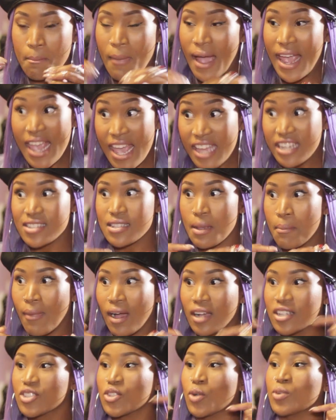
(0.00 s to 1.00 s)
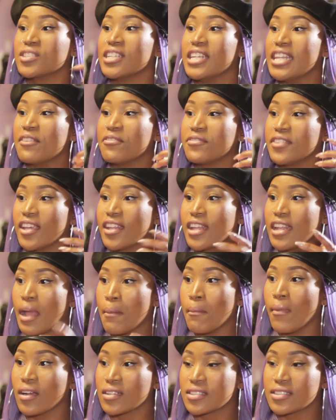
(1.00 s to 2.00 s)
my head is amongst those lifted and
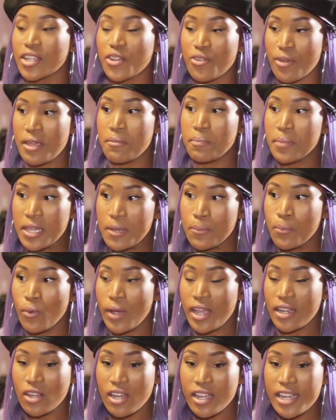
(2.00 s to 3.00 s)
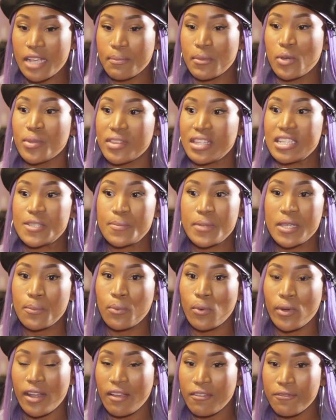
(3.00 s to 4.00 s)
amongst the great people and connect me with these
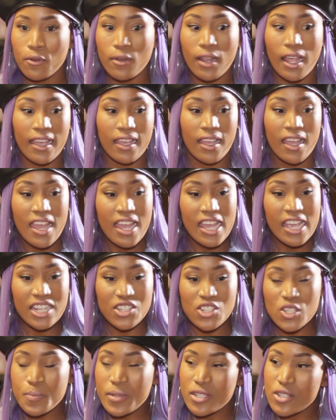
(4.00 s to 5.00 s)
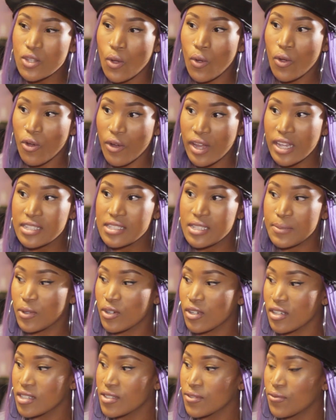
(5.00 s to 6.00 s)
people. And I feel like it's just been so crazy
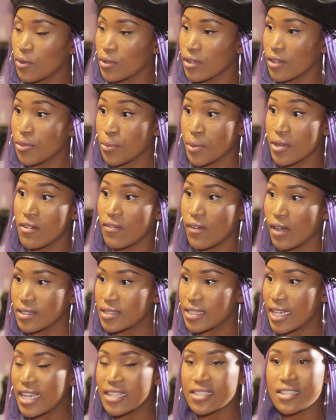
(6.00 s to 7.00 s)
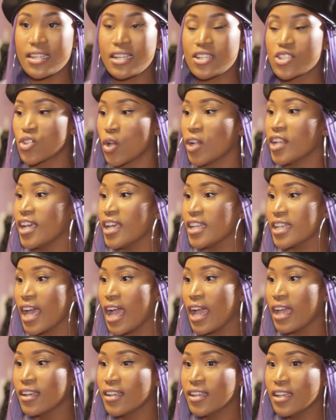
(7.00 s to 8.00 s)
because for the three of us, Ezine, Solid, and
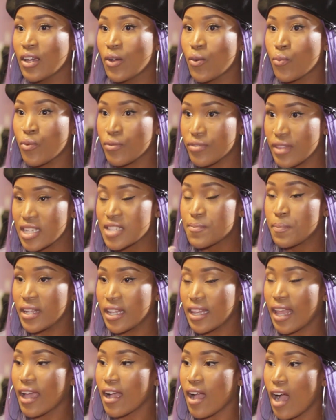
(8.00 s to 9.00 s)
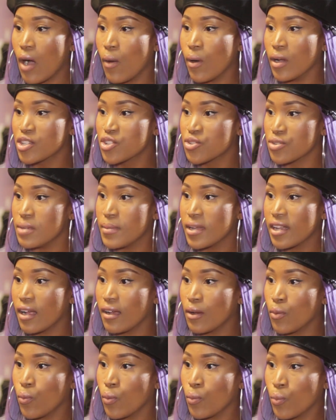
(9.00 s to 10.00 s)
I, that's been like our dream and
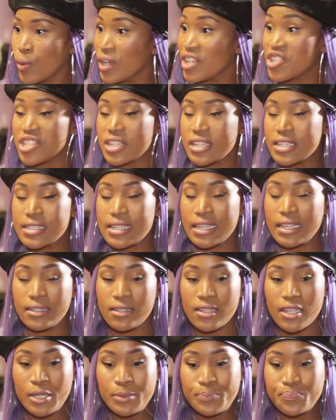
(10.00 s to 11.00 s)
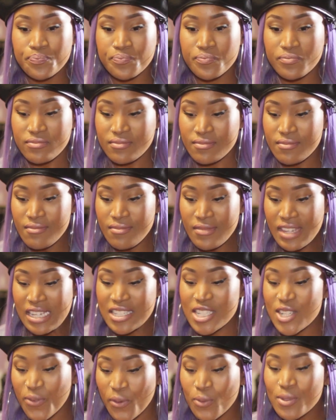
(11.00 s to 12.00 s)
our wishes. And it
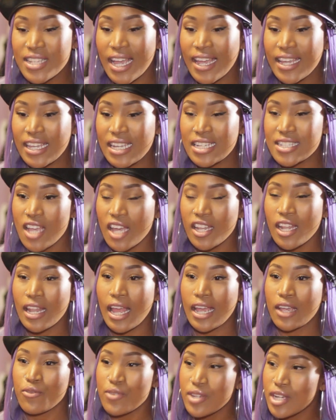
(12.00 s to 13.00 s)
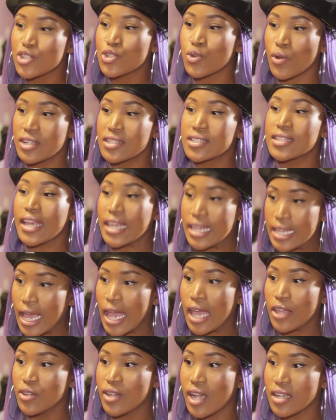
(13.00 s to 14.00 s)
just feels like it's kind of like reassurance that,
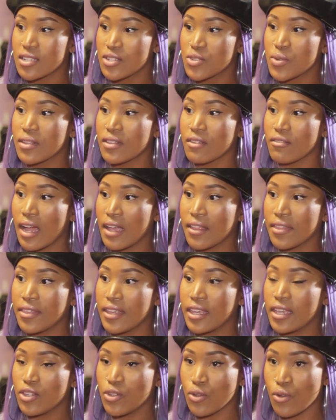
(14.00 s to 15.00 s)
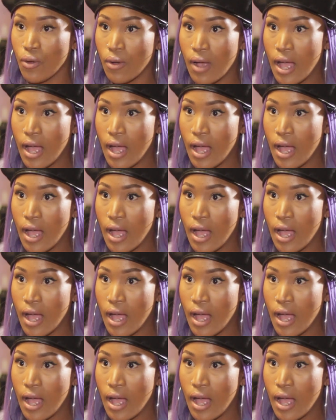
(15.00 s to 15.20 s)
yeah, you guys are doing the right thing.